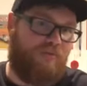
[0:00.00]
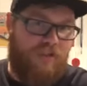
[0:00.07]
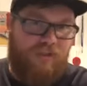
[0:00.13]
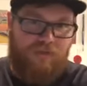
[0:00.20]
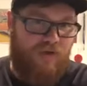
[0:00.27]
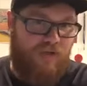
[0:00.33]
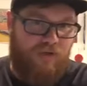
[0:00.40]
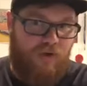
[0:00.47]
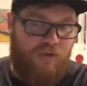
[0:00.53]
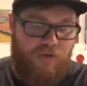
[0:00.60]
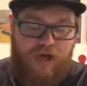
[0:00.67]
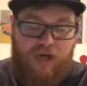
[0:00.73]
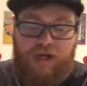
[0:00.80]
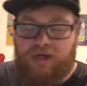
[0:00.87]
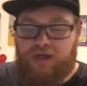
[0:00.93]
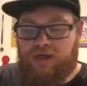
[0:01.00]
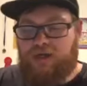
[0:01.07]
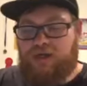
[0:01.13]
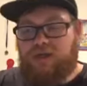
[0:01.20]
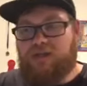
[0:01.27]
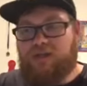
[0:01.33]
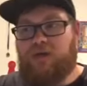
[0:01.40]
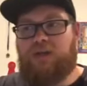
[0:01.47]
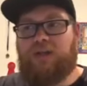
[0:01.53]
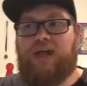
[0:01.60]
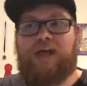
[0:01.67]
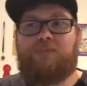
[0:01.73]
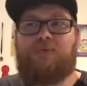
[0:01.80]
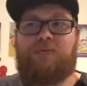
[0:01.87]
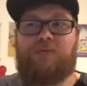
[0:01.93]
That's what you don't want. So a
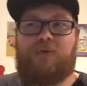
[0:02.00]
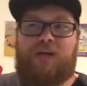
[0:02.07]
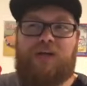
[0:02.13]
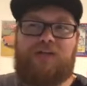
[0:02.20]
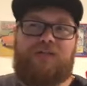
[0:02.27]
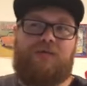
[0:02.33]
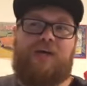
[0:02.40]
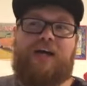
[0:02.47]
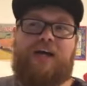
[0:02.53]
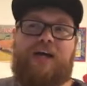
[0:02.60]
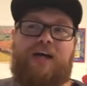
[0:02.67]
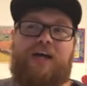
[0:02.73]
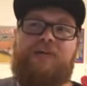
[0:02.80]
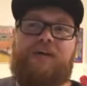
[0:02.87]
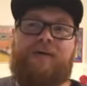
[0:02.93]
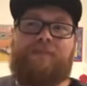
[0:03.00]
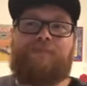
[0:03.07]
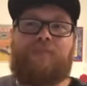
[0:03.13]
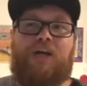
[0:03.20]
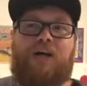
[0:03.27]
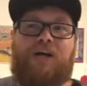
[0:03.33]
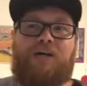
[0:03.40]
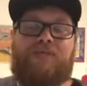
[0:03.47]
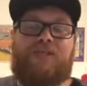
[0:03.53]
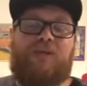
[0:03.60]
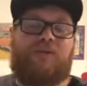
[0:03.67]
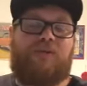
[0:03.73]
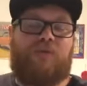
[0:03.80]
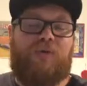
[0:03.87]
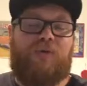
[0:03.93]
lot of people, they also have
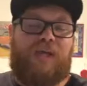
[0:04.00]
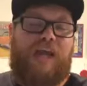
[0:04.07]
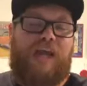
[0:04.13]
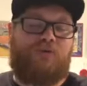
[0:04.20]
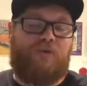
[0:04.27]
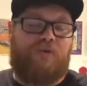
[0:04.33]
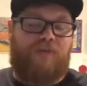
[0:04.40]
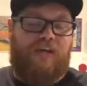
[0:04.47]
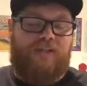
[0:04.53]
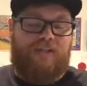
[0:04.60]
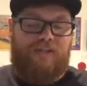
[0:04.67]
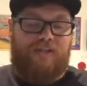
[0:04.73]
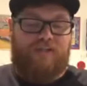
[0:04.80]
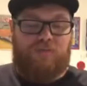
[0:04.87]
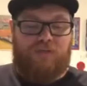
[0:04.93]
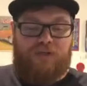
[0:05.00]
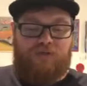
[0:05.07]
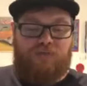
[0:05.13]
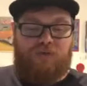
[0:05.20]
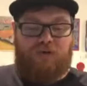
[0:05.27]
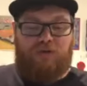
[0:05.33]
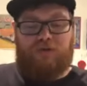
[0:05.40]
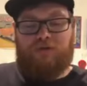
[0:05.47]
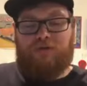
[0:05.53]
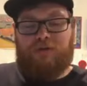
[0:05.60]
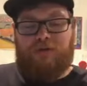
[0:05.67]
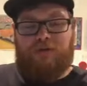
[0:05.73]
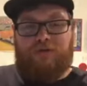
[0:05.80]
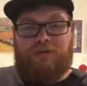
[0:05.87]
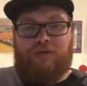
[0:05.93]
CO2 recapture devices,
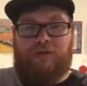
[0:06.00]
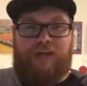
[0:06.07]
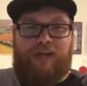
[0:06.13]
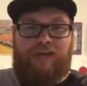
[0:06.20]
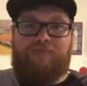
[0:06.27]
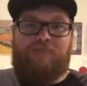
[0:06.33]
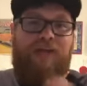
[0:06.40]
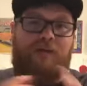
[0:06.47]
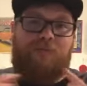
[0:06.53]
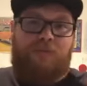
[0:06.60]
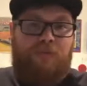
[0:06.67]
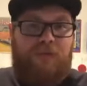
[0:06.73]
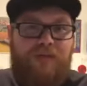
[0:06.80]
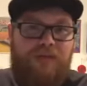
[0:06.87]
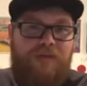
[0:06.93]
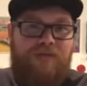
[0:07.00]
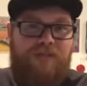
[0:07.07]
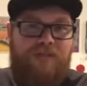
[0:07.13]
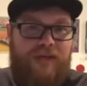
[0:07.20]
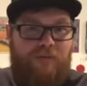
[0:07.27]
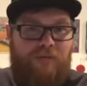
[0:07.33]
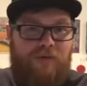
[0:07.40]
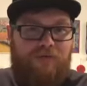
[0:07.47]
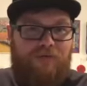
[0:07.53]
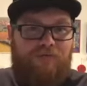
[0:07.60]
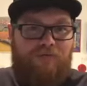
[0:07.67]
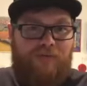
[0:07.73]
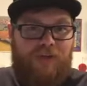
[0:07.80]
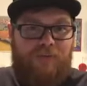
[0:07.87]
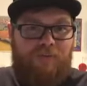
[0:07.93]
they're like inflatable balloons that will
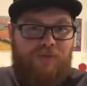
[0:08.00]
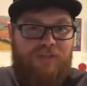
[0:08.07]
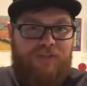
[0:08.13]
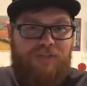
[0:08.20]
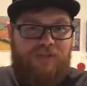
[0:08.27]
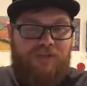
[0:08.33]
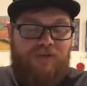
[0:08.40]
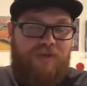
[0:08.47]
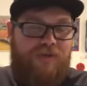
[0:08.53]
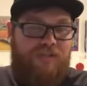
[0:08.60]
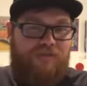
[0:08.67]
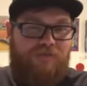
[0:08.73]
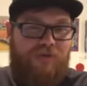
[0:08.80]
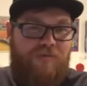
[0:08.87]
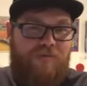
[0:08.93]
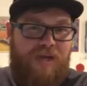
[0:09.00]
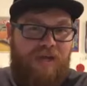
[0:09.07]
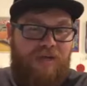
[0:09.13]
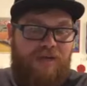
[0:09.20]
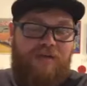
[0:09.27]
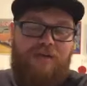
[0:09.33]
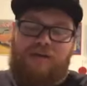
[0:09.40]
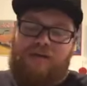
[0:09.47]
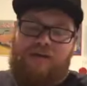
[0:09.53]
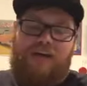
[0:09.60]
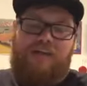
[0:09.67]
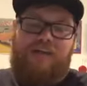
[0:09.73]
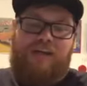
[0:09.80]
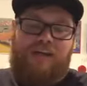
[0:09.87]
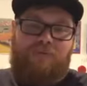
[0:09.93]
fill up with CO2 as it's fermenting.
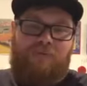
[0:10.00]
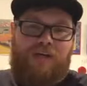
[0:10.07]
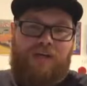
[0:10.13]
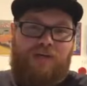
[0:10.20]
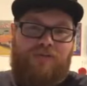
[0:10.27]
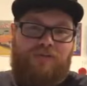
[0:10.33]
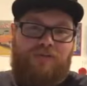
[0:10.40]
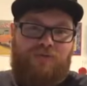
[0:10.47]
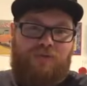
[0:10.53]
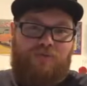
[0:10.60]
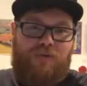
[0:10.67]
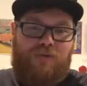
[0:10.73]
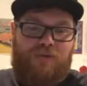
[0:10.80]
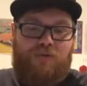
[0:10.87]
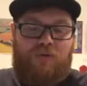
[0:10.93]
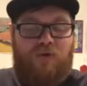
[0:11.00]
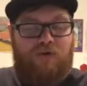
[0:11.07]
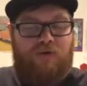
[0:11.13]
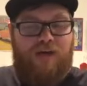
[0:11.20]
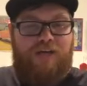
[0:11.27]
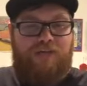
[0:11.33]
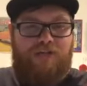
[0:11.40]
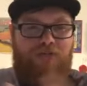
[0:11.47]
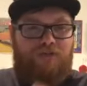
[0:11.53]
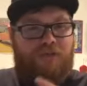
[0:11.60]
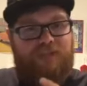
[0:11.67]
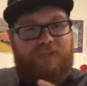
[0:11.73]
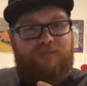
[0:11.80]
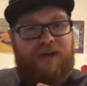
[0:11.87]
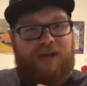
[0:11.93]
And then when you cold crash, it
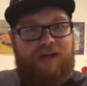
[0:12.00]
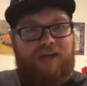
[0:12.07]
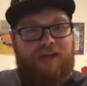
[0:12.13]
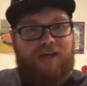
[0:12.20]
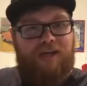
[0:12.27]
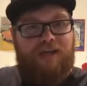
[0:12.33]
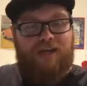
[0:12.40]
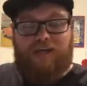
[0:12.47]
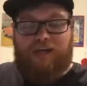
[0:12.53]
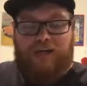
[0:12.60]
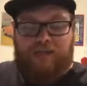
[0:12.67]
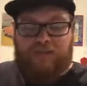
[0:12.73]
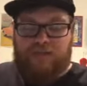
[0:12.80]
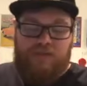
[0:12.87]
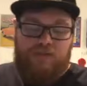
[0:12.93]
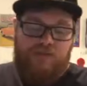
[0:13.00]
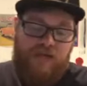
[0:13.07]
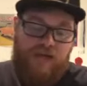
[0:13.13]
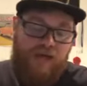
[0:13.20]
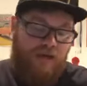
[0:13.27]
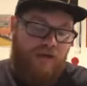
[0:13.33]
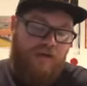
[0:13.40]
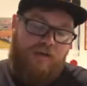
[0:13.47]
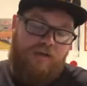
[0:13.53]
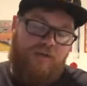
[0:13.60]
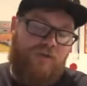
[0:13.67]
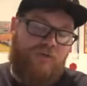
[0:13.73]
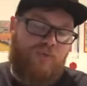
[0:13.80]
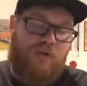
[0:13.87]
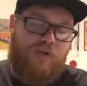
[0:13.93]
shrinks it back in and allows it to do that.
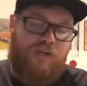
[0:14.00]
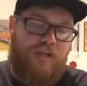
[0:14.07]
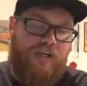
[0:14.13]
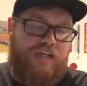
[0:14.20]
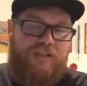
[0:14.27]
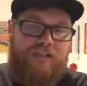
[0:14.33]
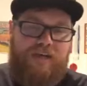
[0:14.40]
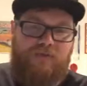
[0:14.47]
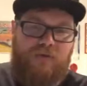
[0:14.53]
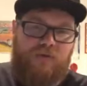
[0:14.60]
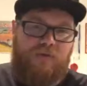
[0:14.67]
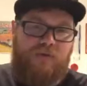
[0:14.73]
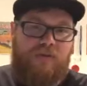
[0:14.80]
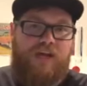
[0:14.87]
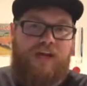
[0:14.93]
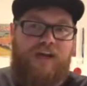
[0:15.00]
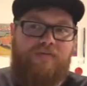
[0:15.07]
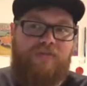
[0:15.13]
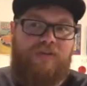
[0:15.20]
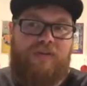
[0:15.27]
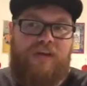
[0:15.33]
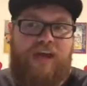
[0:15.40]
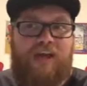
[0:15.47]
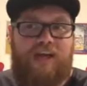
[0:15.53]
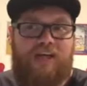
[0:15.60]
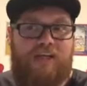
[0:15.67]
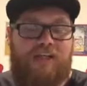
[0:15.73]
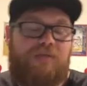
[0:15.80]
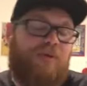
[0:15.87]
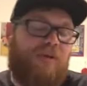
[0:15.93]
Those work good. I haven't had
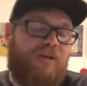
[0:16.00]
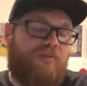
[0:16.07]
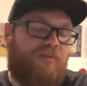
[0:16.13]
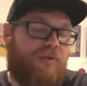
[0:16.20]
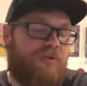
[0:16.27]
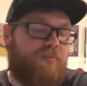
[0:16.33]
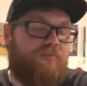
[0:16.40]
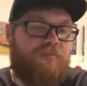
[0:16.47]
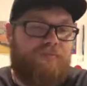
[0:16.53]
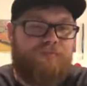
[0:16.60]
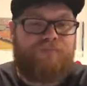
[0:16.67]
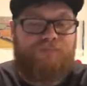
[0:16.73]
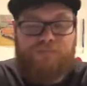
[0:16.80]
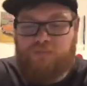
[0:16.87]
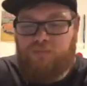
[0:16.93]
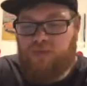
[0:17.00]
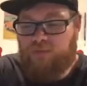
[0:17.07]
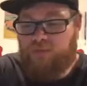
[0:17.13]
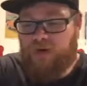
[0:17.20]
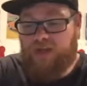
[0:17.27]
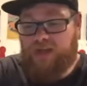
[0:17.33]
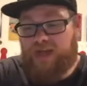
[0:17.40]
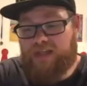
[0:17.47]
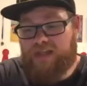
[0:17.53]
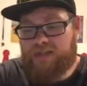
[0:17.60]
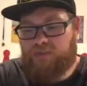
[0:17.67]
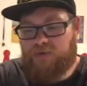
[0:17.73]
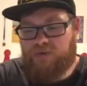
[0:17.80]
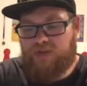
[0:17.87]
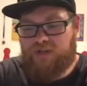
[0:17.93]
any experience with them. But yeah, that's
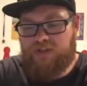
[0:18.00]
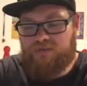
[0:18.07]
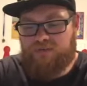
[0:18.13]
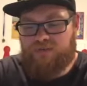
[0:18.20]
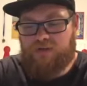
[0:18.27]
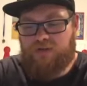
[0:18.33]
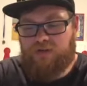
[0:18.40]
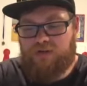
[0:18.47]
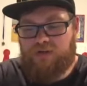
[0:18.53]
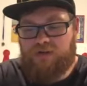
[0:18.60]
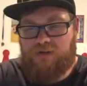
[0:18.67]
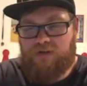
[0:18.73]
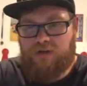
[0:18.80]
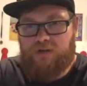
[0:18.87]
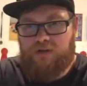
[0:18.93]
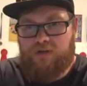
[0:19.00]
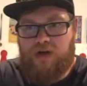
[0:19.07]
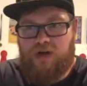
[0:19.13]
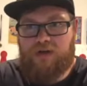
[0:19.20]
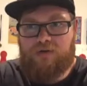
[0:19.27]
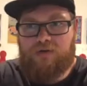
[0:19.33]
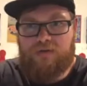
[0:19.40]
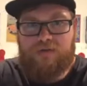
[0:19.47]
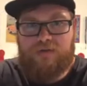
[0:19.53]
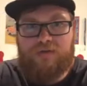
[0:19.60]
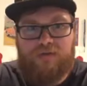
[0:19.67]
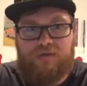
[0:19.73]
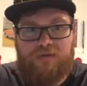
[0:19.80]
pretty much it for conicals.